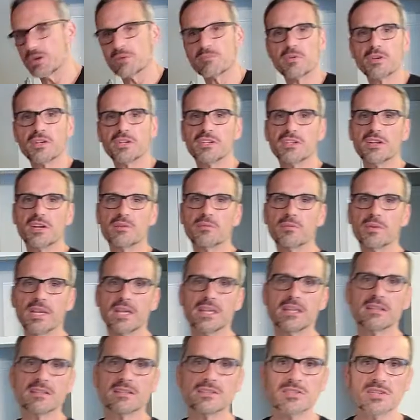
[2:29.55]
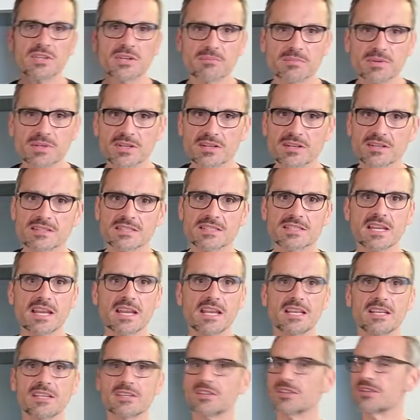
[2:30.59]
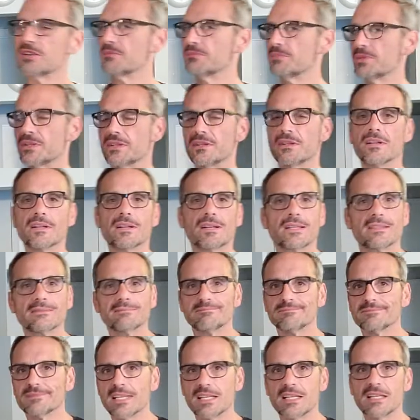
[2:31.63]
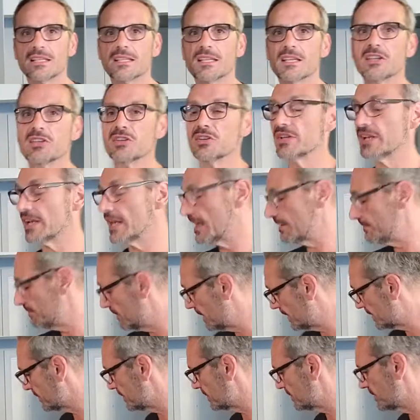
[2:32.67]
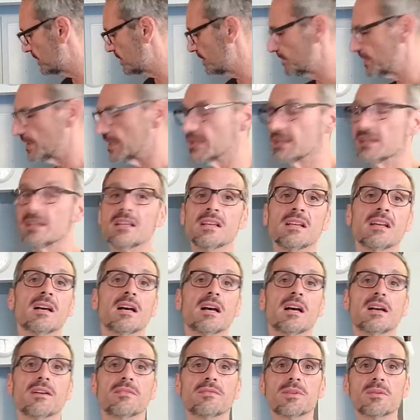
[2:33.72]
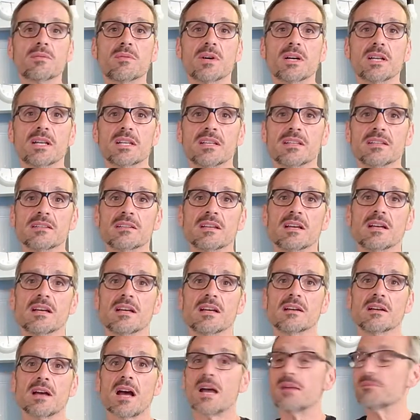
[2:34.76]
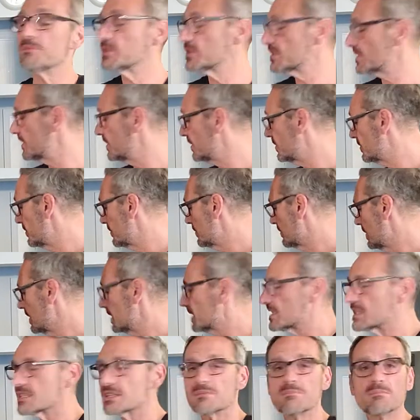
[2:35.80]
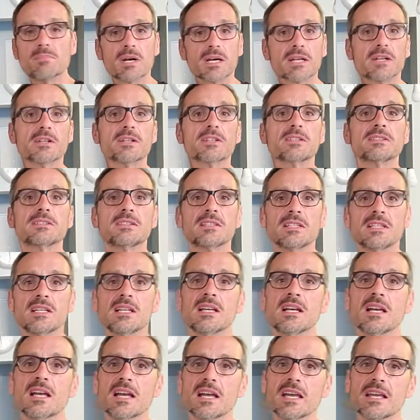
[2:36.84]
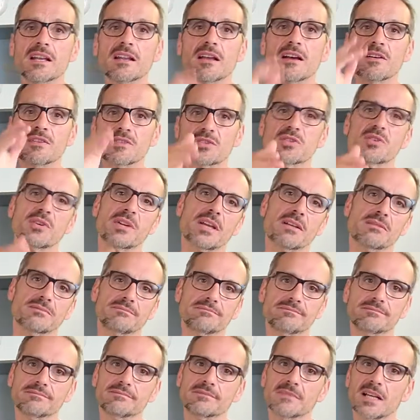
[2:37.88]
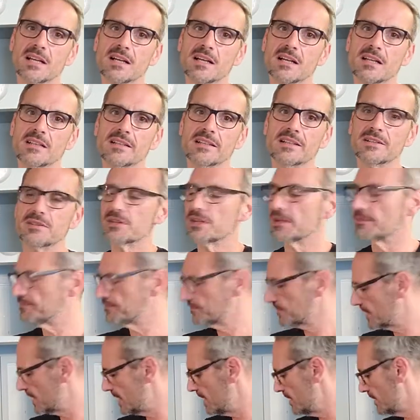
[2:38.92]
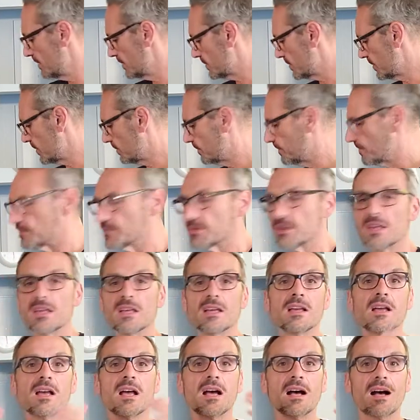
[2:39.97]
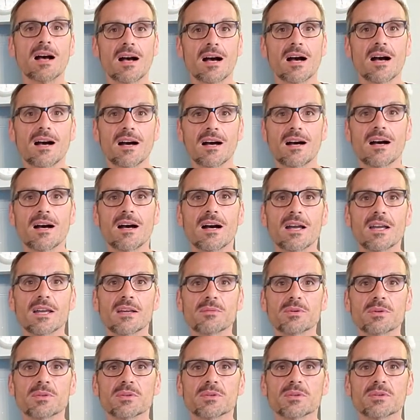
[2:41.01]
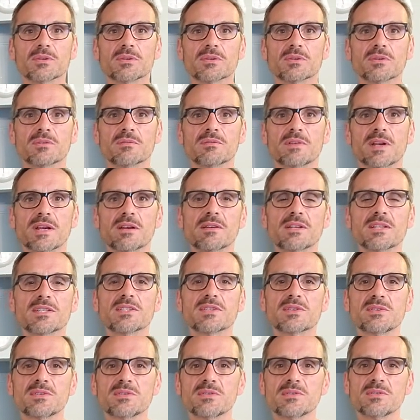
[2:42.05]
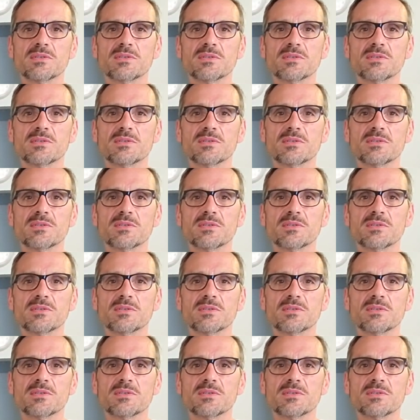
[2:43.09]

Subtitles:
can put it on wings, you can put it on steak, you can put it on anything. You could add mustard to it if you want it. I'm just going to use this butter, and I'll show you later on. So. I will very soon